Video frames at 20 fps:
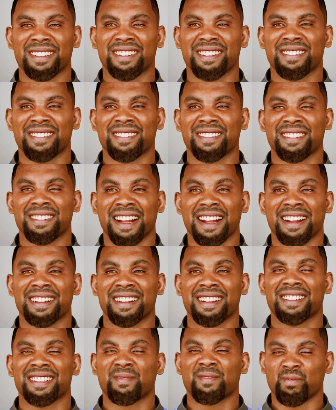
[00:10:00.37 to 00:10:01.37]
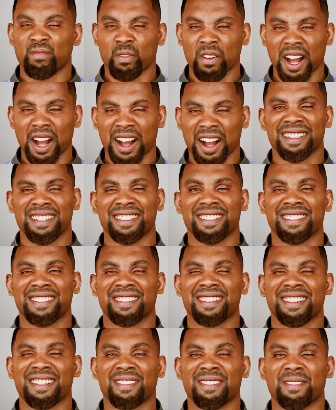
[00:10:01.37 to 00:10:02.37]
That's wild,
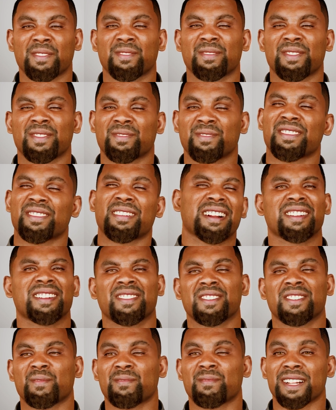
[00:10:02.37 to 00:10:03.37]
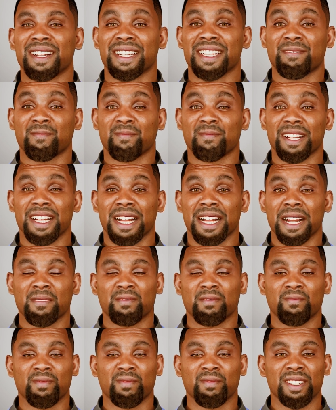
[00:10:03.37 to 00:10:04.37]
you know. So thank you so much, Epic Games,
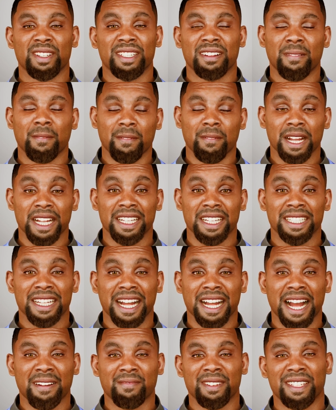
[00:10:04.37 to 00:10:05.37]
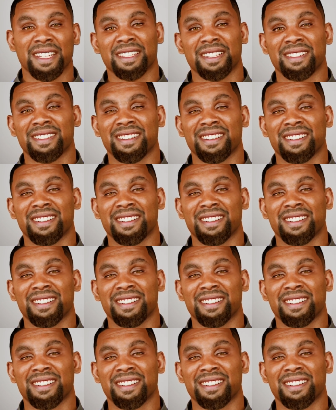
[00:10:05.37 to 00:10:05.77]
for this amazing update.